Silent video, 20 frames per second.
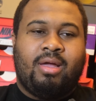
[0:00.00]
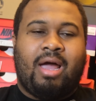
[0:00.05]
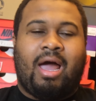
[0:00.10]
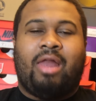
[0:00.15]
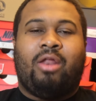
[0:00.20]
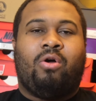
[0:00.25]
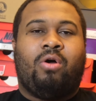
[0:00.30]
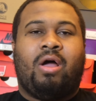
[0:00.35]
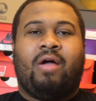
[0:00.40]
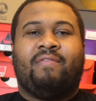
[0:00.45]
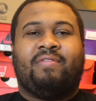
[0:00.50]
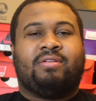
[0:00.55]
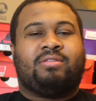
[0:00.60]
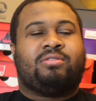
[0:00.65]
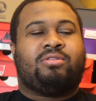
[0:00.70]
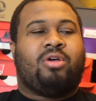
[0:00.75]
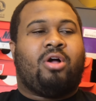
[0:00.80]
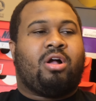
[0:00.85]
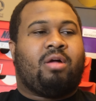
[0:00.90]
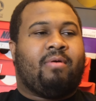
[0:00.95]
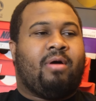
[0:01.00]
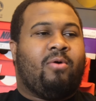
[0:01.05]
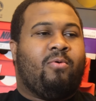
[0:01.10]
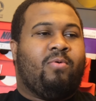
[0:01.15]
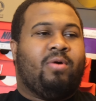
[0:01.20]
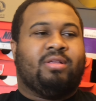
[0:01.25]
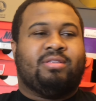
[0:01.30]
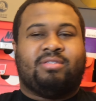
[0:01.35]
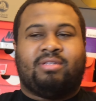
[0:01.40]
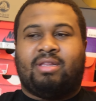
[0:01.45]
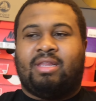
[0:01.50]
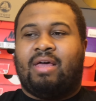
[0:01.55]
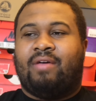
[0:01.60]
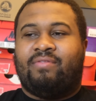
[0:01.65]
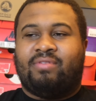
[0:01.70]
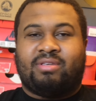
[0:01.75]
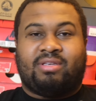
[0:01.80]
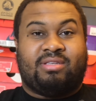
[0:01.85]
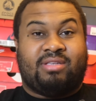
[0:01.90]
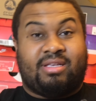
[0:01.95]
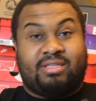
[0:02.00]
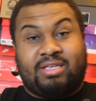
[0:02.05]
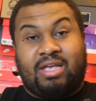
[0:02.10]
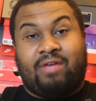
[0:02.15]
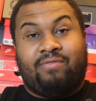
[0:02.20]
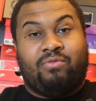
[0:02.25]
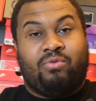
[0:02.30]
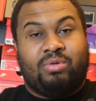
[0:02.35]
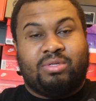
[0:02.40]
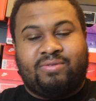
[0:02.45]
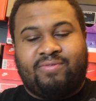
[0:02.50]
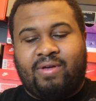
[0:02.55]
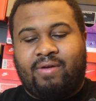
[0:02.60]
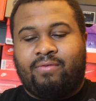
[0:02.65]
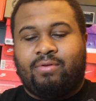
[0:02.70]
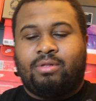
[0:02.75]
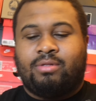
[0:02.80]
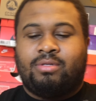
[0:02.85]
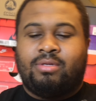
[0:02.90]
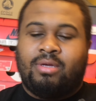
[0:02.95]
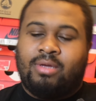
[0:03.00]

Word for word: I don't ever talk about ones and elevens because that's everyone's favorite.